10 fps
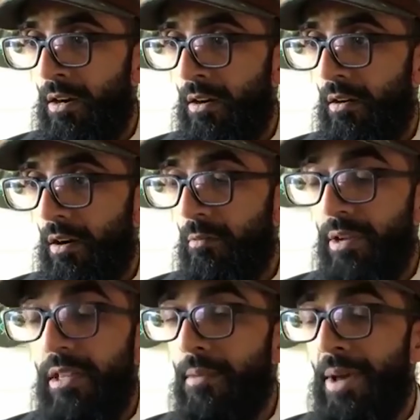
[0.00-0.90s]
really
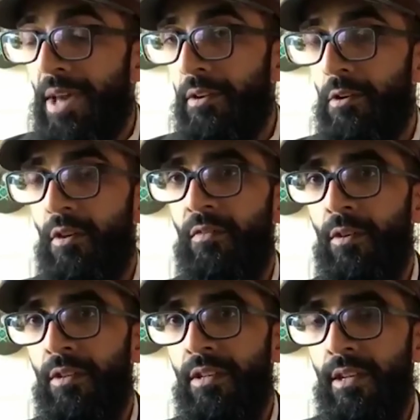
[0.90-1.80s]
dependent on
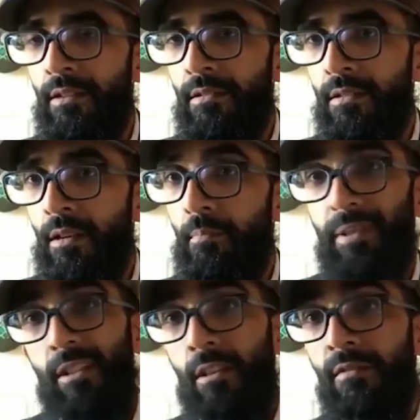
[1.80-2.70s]
volunteers,
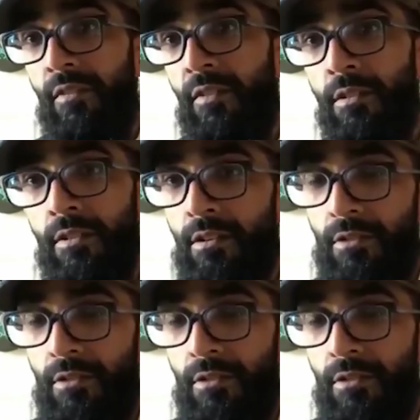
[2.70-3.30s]
but a lot of our volunteers